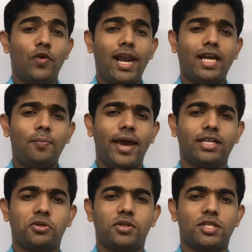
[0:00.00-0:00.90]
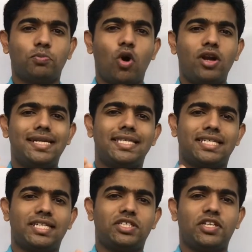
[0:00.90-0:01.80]
Welcome back to the small
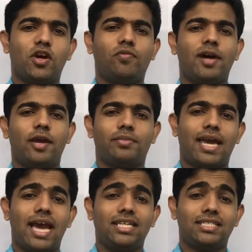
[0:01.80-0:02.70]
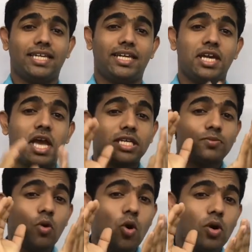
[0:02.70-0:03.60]
discussion of biomechanics in
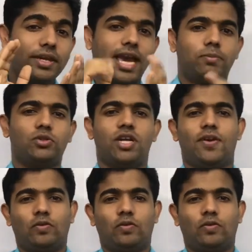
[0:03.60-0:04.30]
small capsular